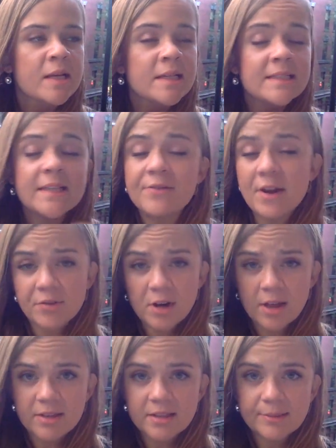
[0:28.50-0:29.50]
because I've never
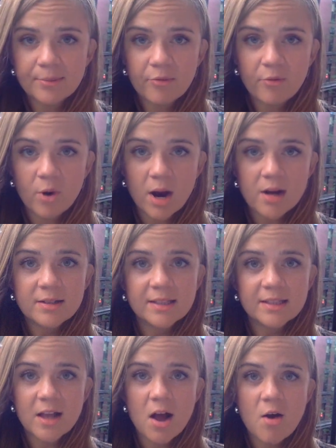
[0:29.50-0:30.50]
done this before,
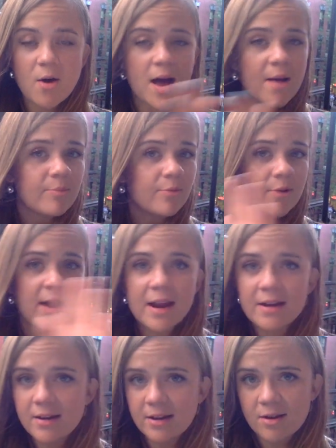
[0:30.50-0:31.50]
so I'm
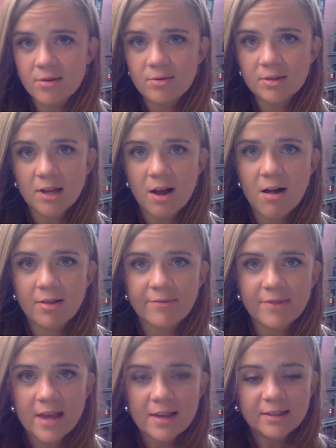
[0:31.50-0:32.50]
brand new to all of
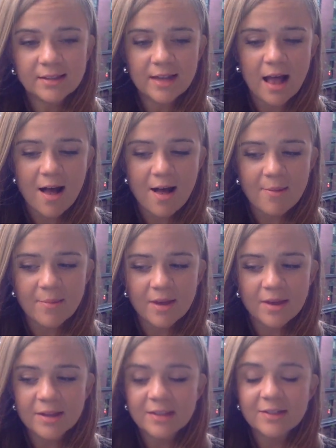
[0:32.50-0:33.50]
this.
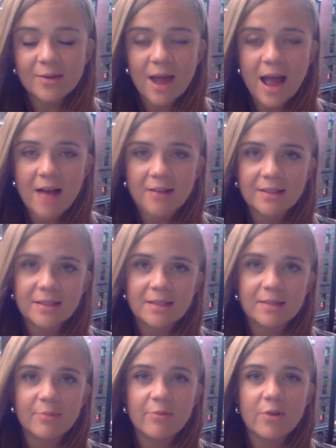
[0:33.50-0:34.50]
So I asked
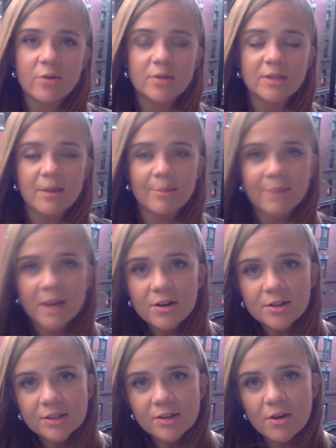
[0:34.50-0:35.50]
some folks on
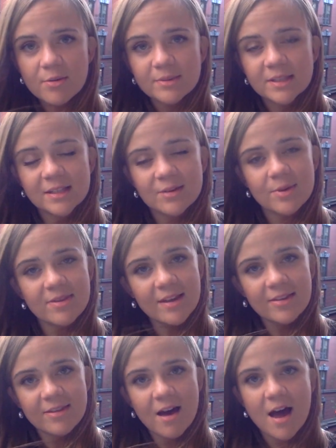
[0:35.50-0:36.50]
Periscope to see what
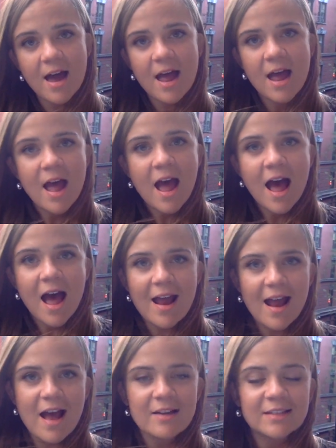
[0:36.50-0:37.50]
they thought. I
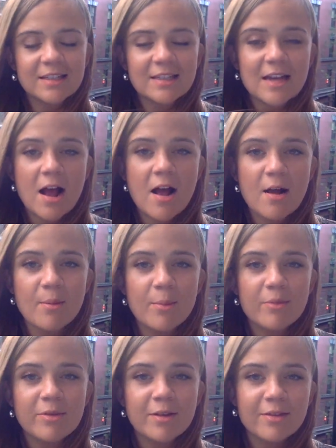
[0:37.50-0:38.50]
asked
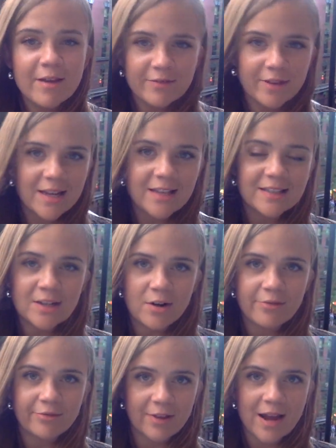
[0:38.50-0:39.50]
the lovely
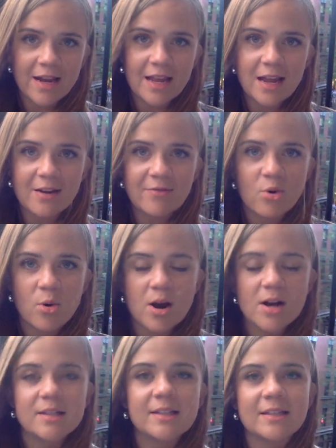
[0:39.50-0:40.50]
Sarah Flanagan, of
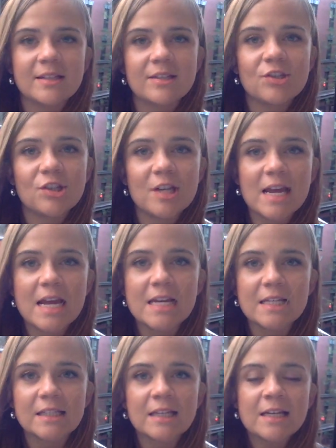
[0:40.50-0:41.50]
course, since she
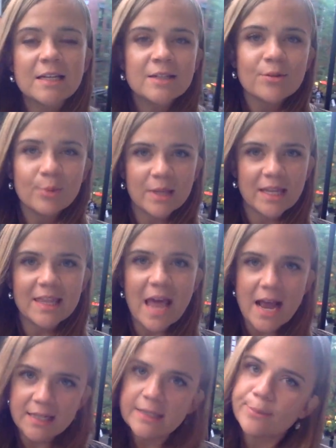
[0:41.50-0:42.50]
is really the
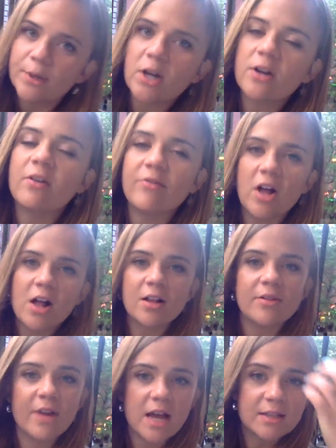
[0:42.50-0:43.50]
expert of
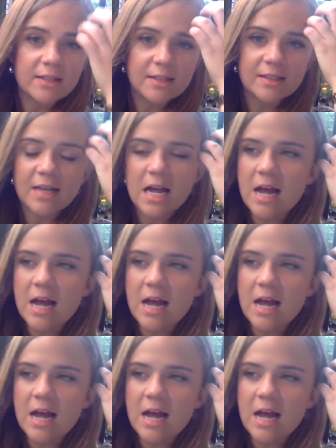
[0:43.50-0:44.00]
all of us.